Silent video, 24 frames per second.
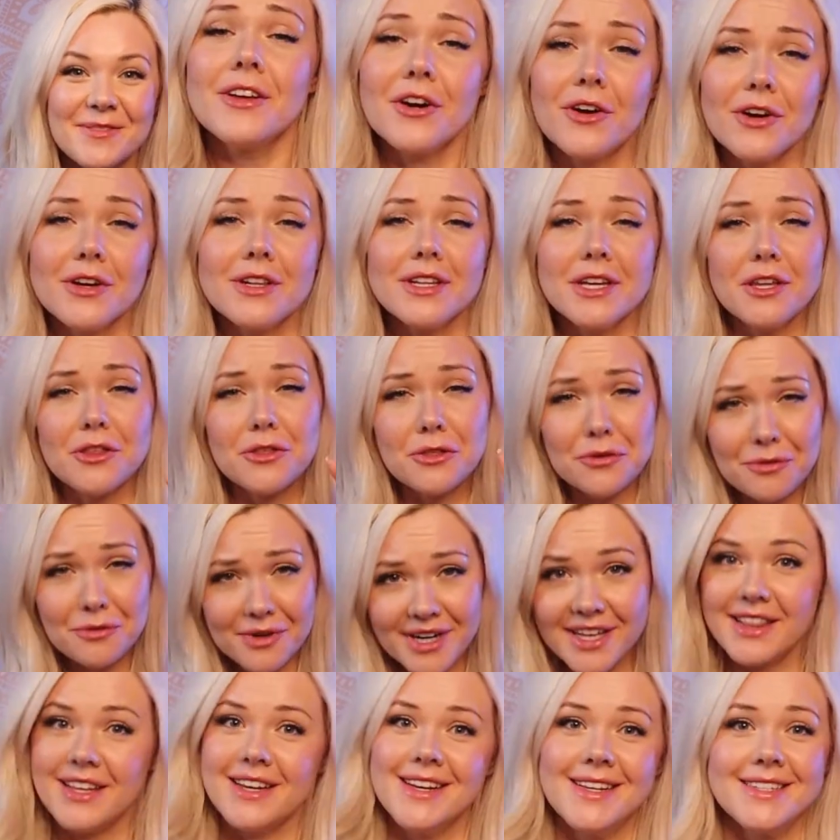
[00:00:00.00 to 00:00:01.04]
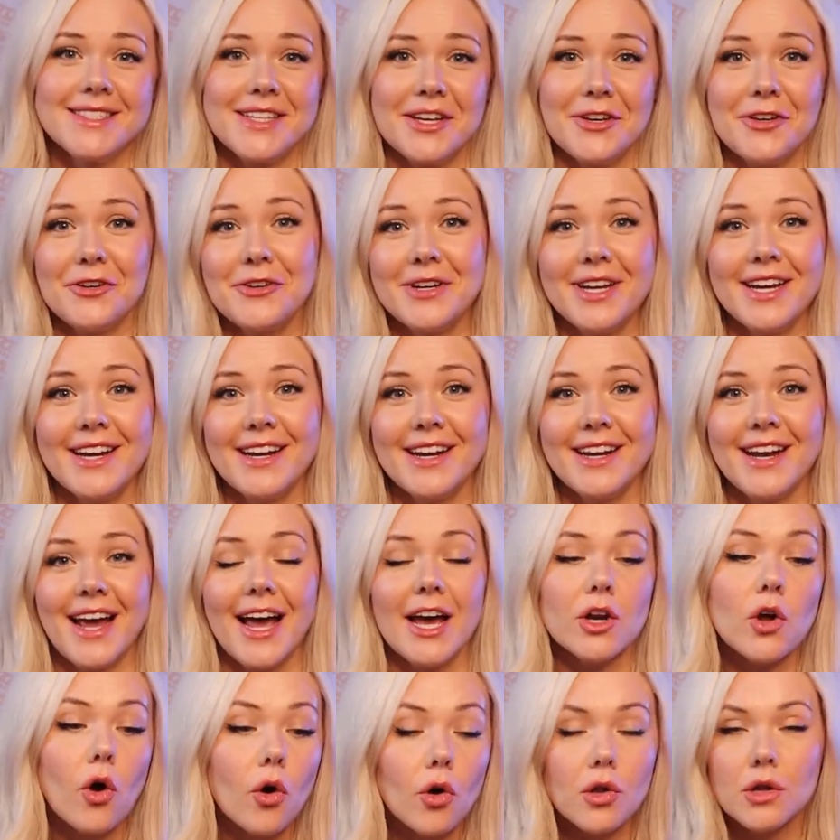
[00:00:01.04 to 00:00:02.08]
There are only 3 things that you need,
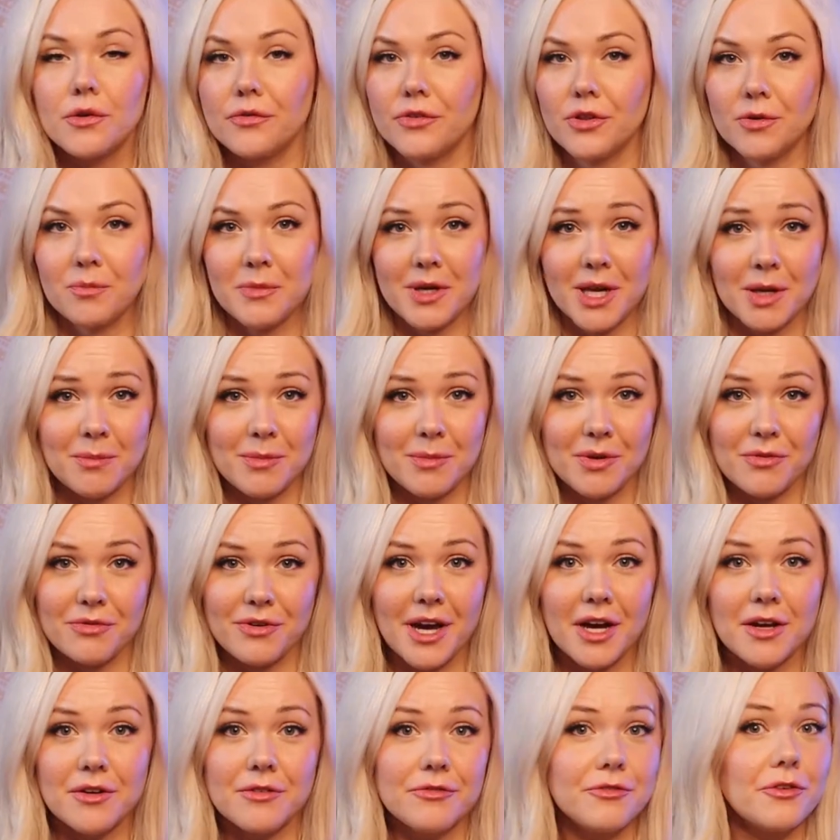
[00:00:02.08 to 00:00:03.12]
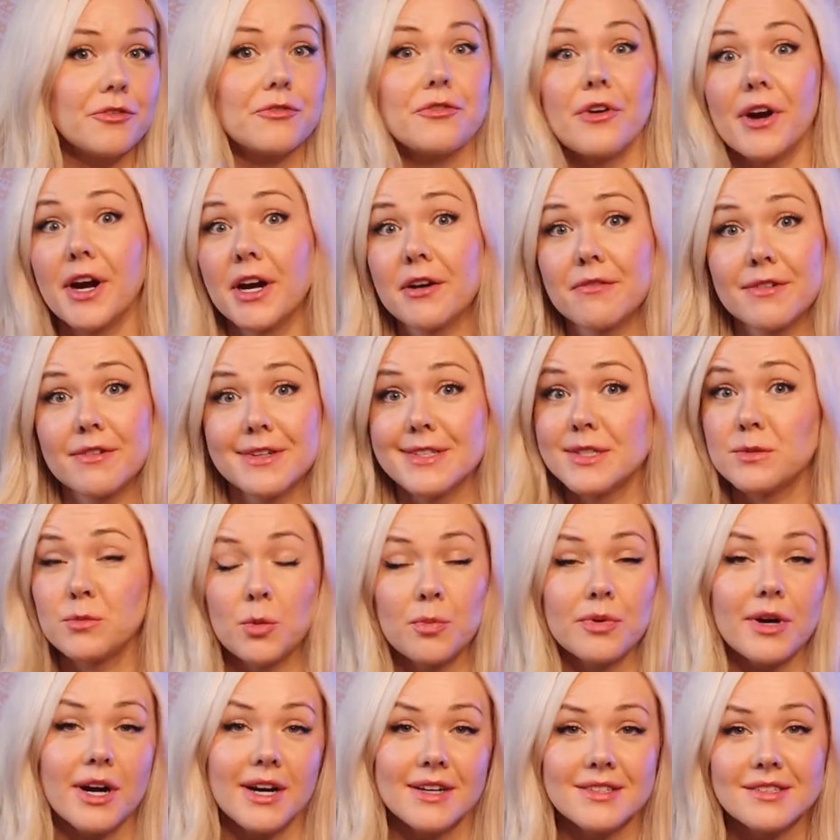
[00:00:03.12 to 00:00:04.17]
and all of them can be found for very reasonable
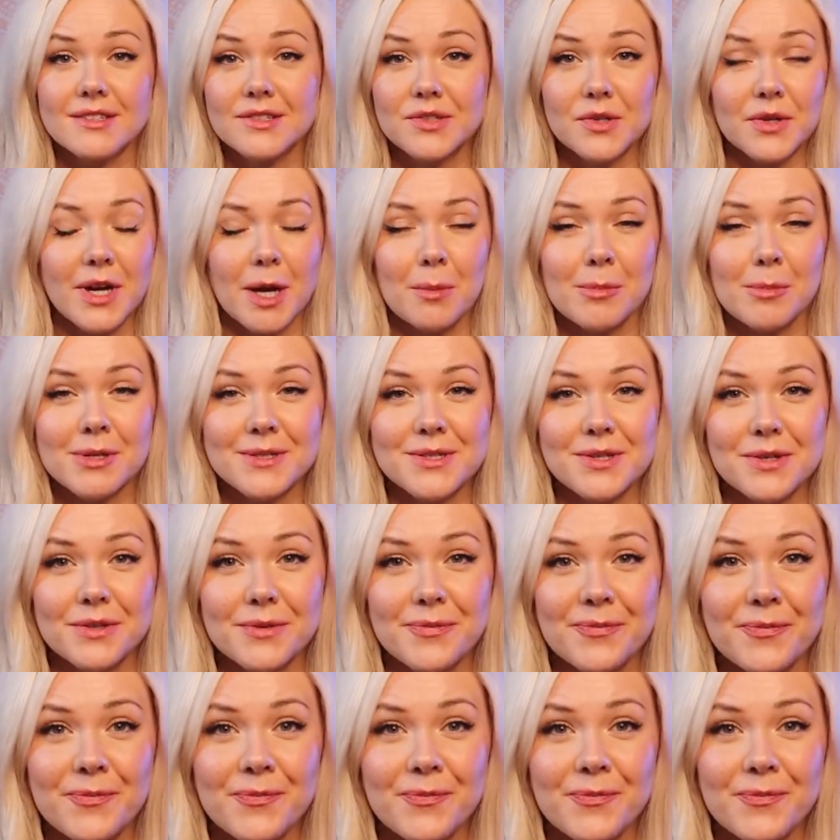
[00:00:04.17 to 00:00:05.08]
prices on Amazon.